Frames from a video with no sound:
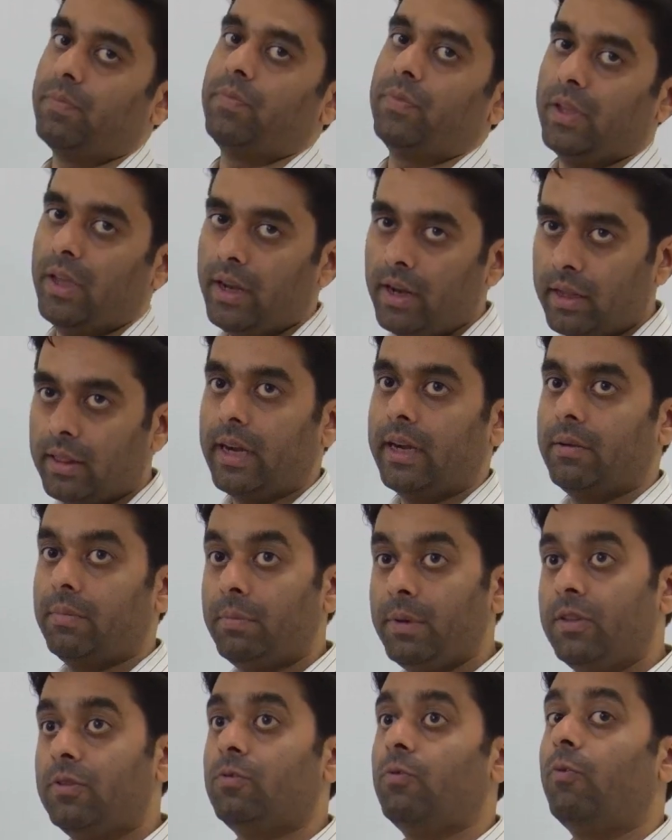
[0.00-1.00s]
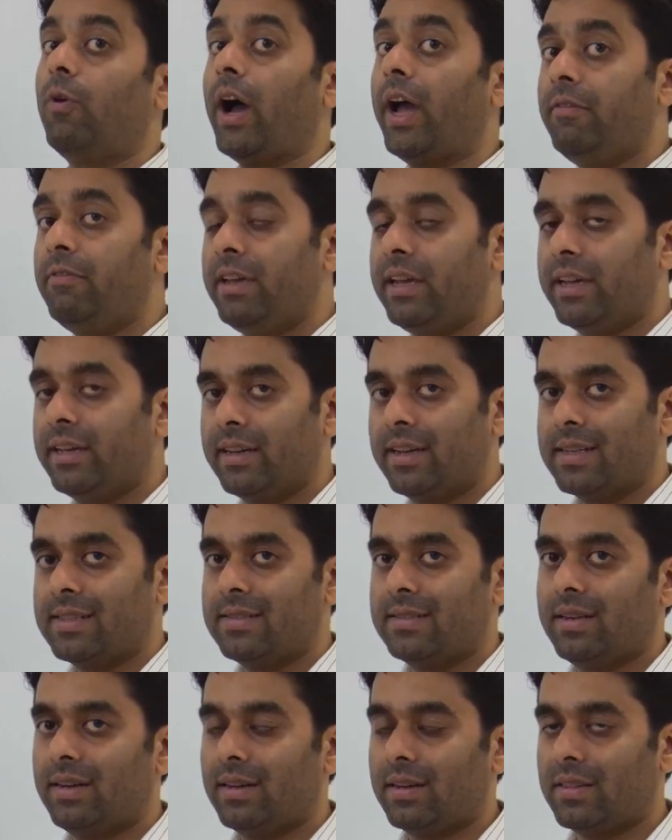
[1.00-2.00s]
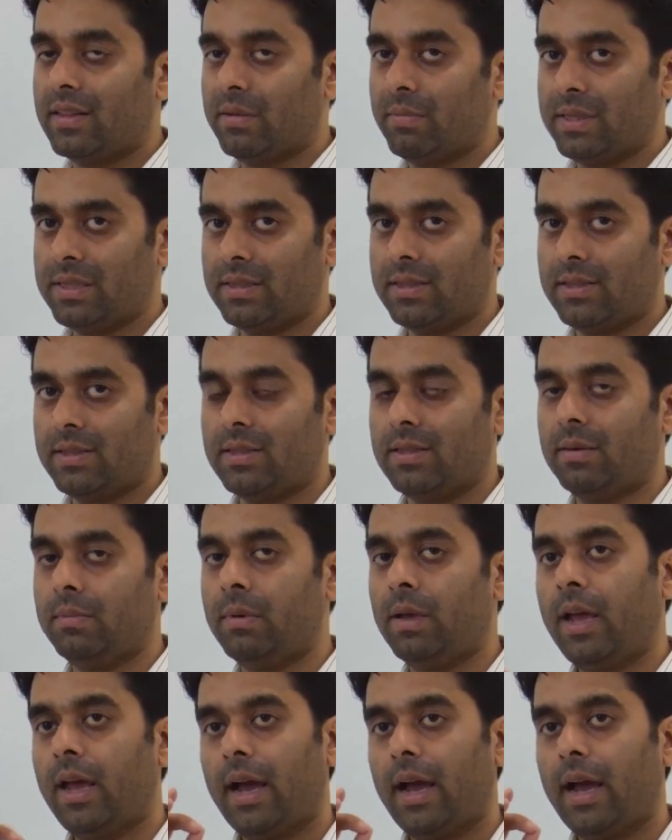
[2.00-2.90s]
And that means why we can consider them as system.